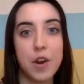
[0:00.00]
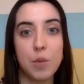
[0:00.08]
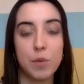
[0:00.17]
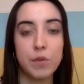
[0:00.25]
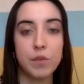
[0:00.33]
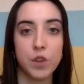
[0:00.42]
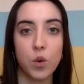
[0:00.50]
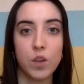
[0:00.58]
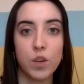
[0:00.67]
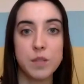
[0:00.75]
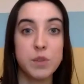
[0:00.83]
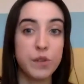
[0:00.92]
setup
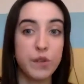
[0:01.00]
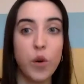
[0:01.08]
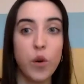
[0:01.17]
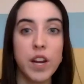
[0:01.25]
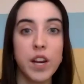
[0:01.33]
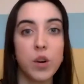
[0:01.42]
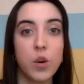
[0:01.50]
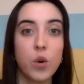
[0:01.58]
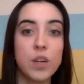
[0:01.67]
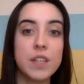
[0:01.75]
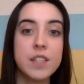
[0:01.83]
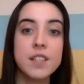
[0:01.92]
of the course? It's a
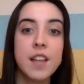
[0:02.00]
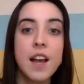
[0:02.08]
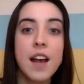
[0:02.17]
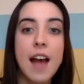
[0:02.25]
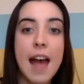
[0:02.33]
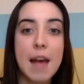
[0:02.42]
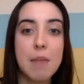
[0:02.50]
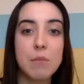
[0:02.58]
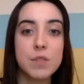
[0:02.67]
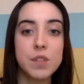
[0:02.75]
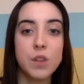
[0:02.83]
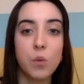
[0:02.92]
4-year course.
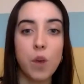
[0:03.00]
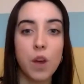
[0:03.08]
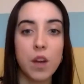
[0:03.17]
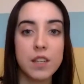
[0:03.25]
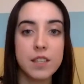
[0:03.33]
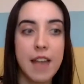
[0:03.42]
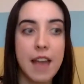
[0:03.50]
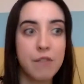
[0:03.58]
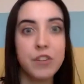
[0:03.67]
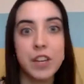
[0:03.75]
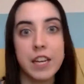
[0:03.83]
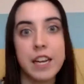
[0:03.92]
So what
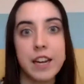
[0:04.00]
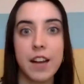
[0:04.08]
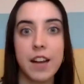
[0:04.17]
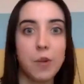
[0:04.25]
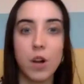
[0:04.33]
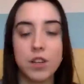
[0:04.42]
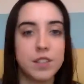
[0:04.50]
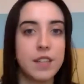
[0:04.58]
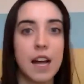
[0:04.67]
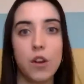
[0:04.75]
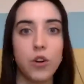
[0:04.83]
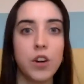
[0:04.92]
is every year like?
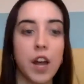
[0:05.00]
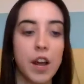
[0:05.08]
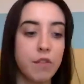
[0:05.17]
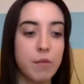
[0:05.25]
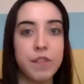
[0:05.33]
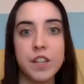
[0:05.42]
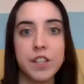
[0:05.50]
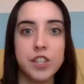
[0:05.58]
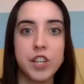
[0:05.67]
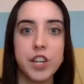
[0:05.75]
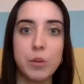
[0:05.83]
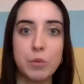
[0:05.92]
What does that look like from
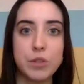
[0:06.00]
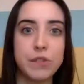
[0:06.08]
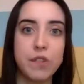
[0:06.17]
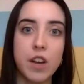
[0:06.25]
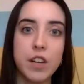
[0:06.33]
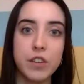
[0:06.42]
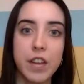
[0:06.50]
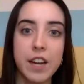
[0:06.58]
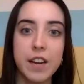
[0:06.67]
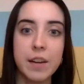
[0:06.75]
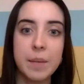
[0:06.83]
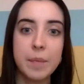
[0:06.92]
first year up to
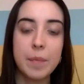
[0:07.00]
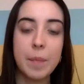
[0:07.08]
final year?